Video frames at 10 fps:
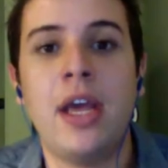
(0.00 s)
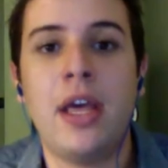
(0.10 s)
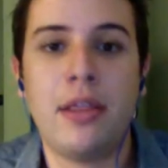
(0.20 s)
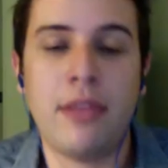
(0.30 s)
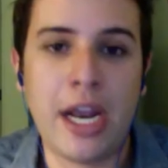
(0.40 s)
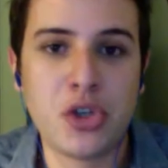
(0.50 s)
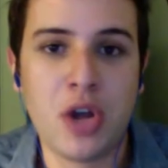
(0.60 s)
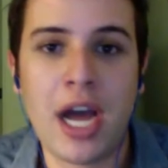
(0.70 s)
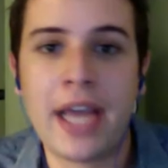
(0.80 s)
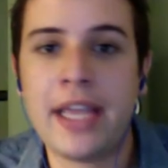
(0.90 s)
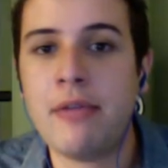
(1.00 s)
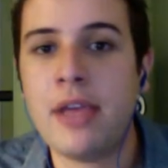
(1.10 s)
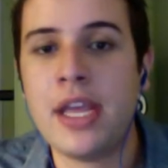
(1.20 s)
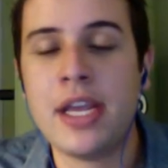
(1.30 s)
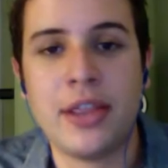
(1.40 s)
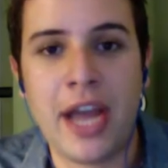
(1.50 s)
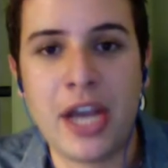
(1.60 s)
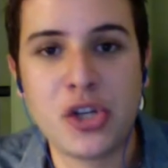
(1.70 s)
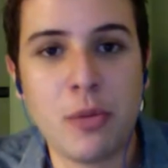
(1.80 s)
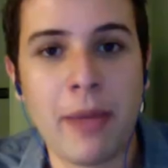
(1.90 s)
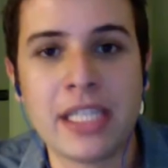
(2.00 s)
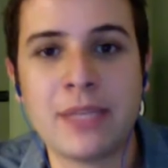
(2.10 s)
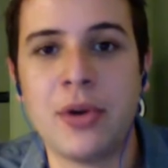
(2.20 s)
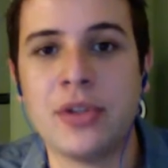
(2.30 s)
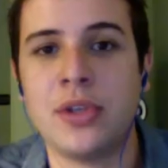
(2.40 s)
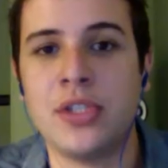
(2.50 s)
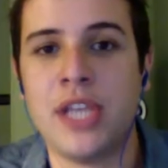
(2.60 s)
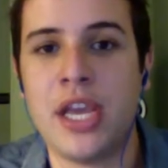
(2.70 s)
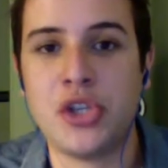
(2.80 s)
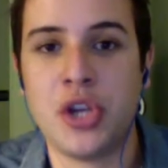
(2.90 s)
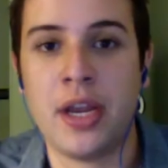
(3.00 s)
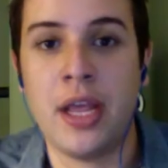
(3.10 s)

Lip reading: the National Hockey League, the National Basketball Association,